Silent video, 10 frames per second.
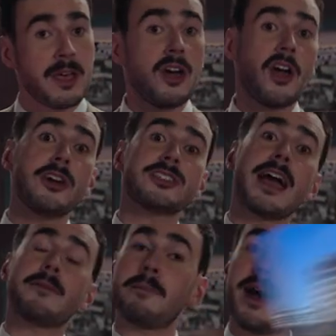Her
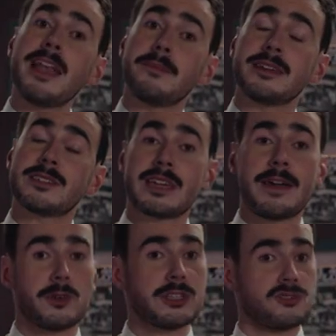time in Parliament
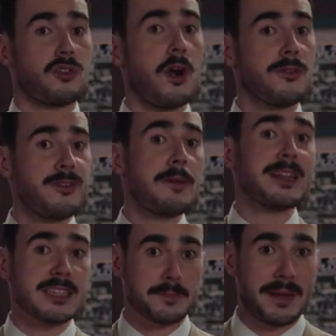gave her a strong
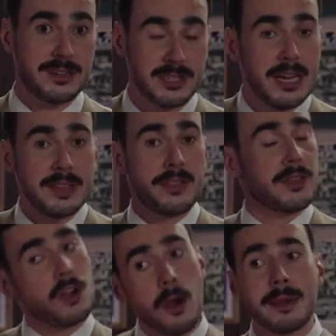feminist bent that
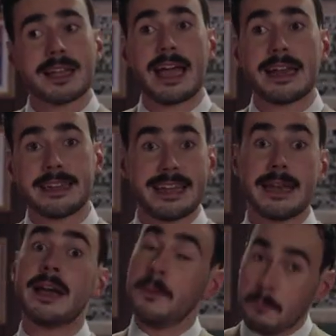the complicated
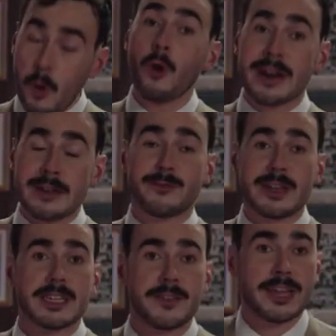yet boring
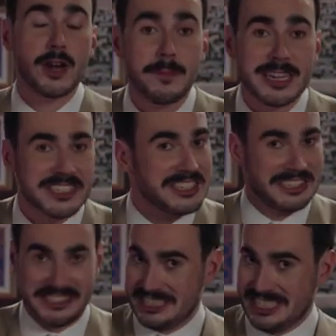field of economics
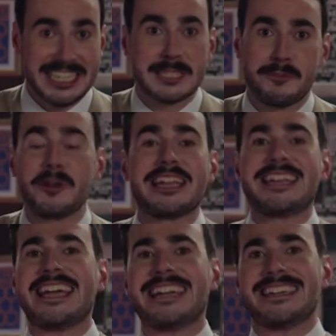desperately
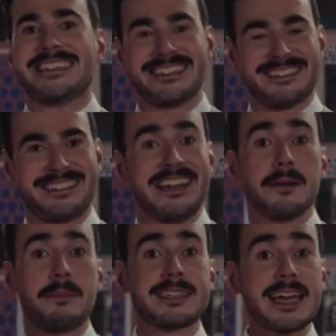needed.
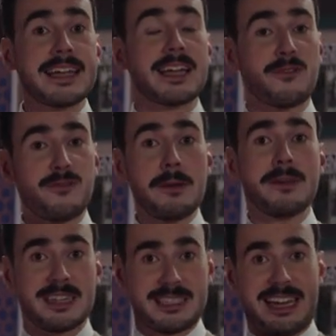By taking a
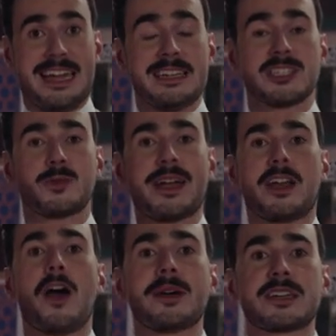feminist lens to
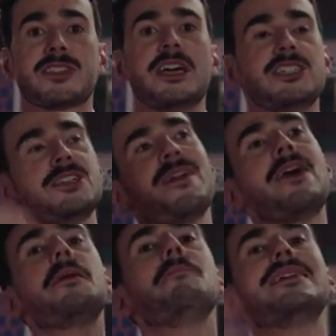economics, she
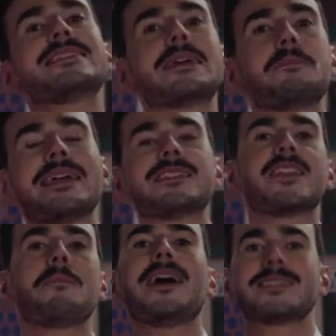found a missing piece of
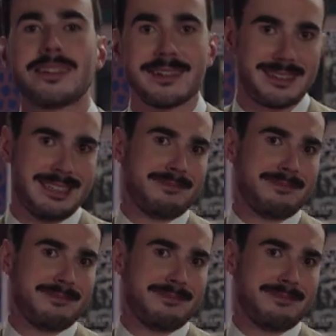the puzzle.